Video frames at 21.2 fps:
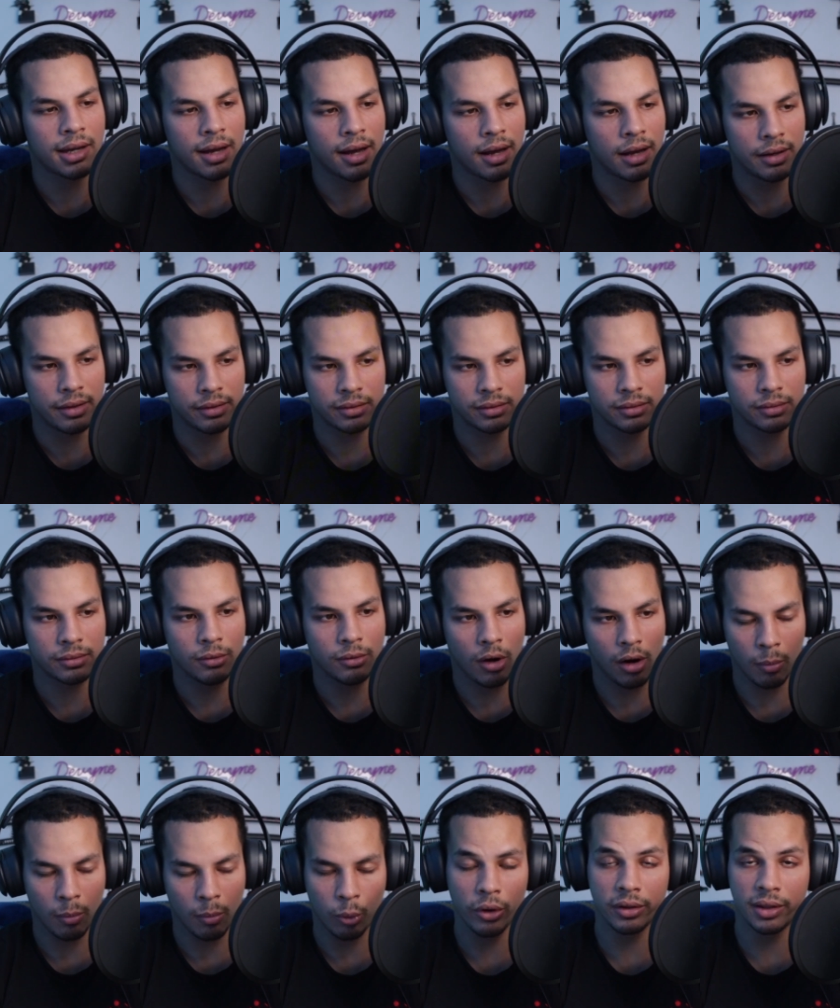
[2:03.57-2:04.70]
guys
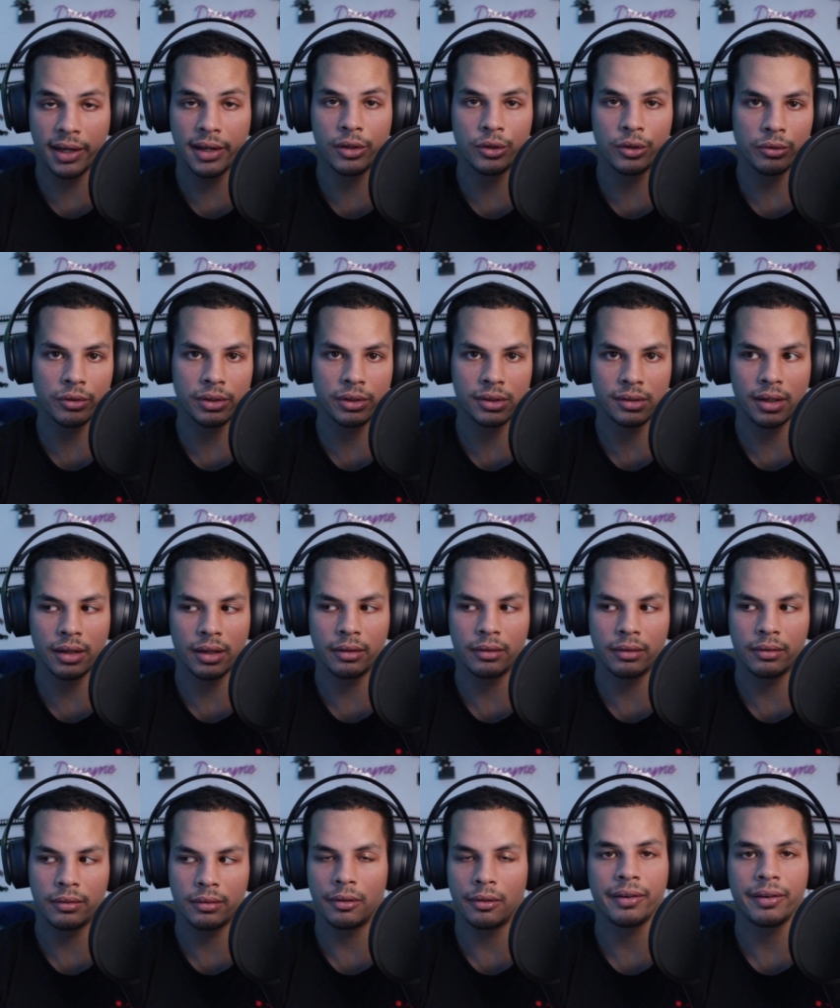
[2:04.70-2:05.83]
are more dangerous than
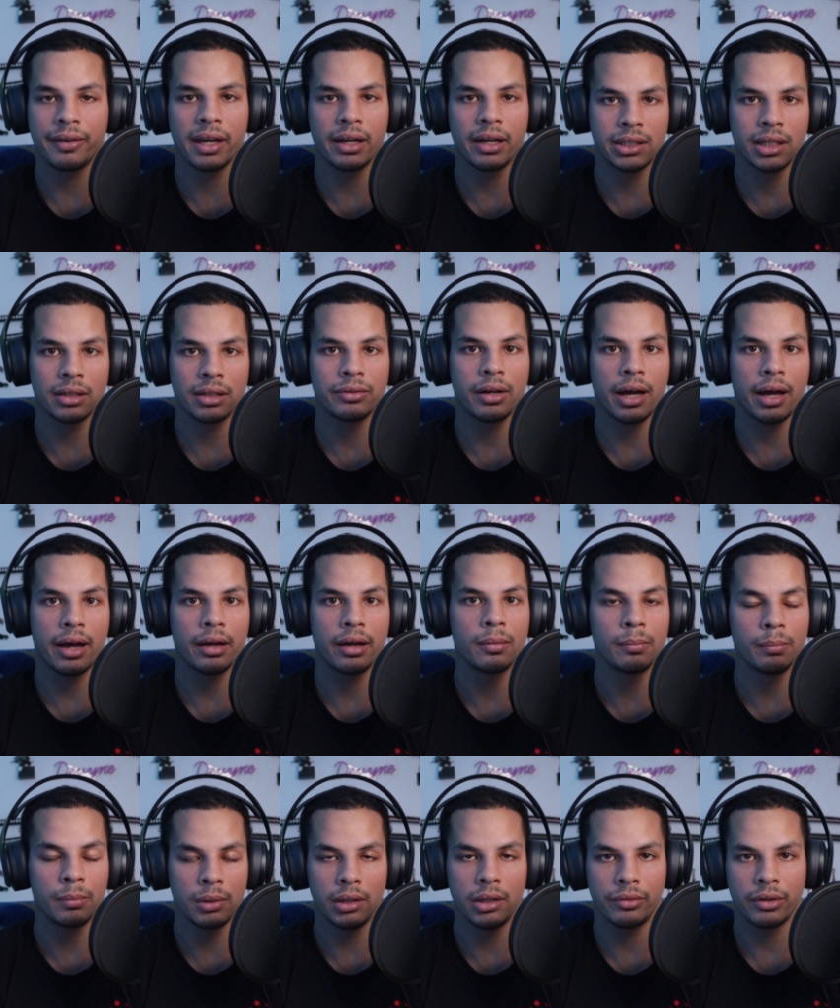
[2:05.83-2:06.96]
the fake tough guy,
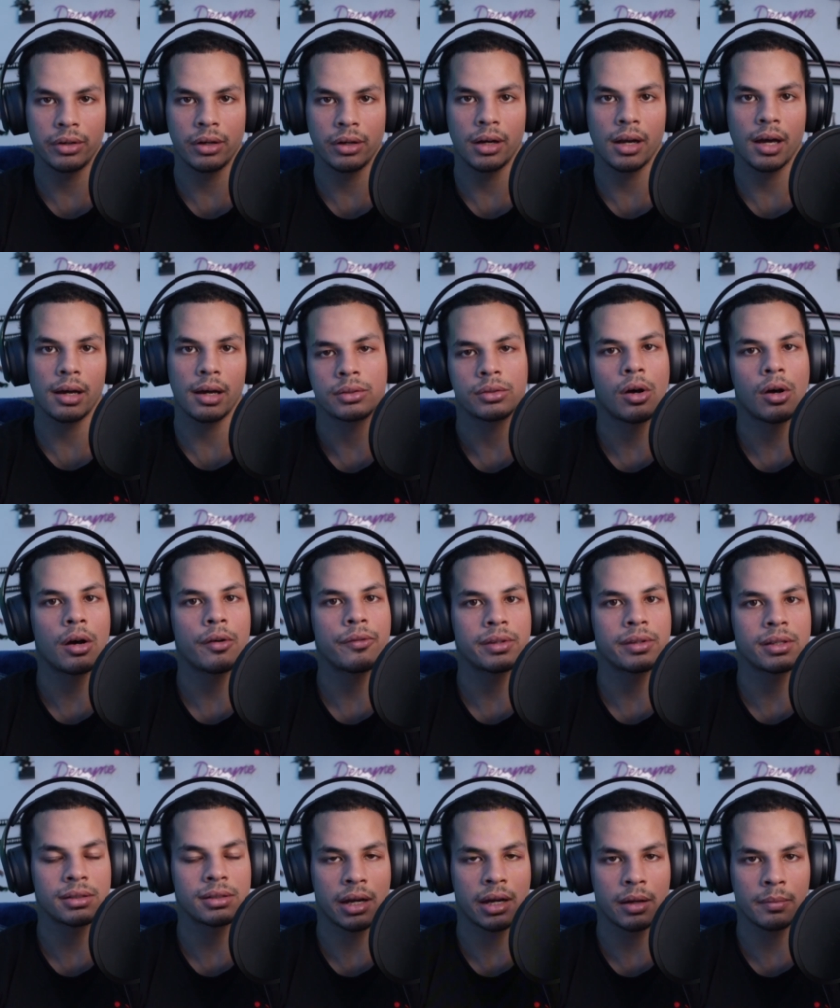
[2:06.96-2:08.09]
believe it or not.
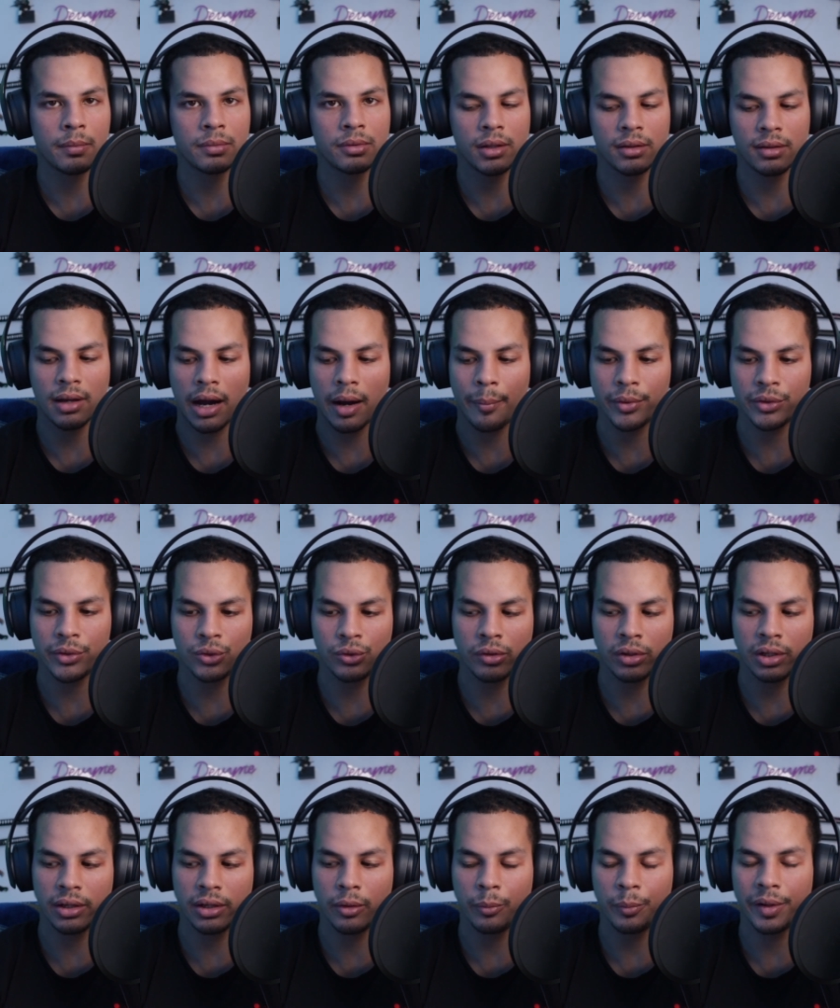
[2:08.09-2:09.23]
Oftentimes, in the
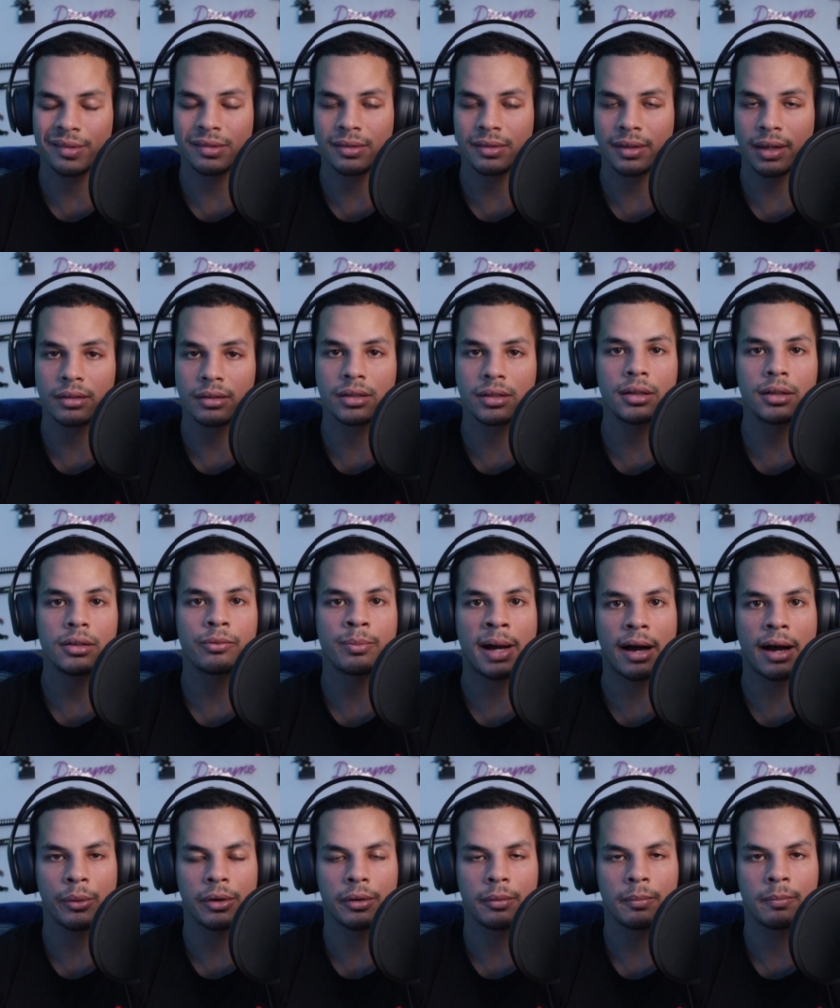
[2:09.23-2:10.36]
opportunity in which they achieve
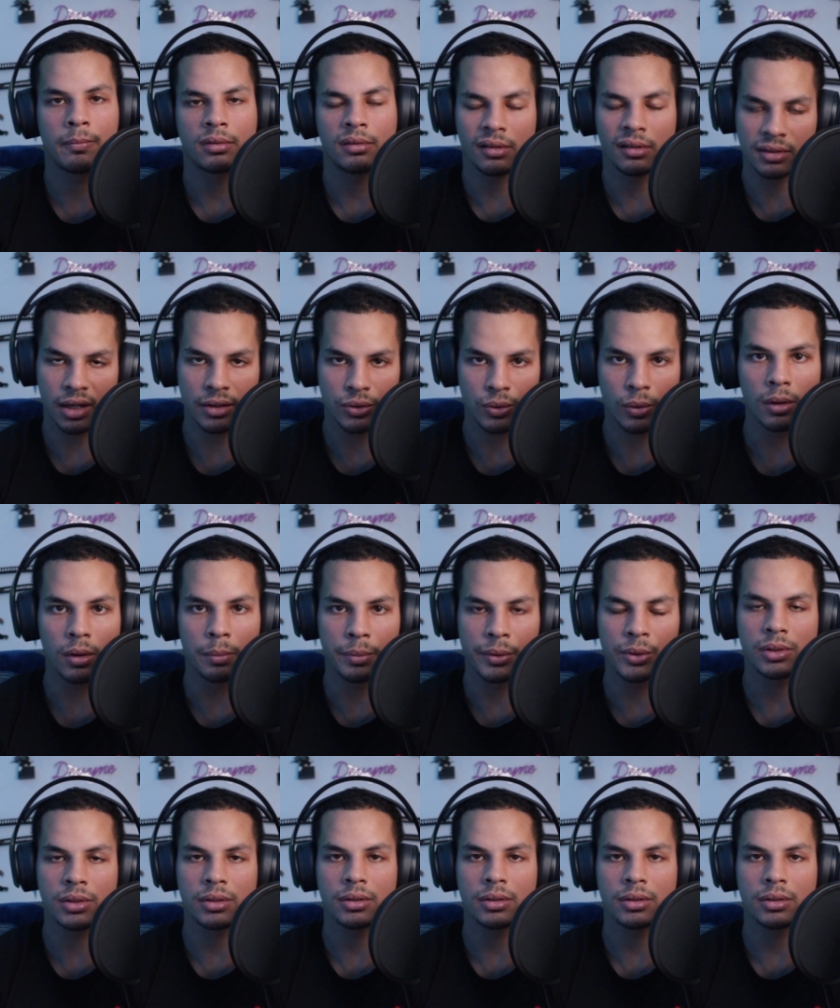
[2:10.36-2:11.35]
power, they tend to abuse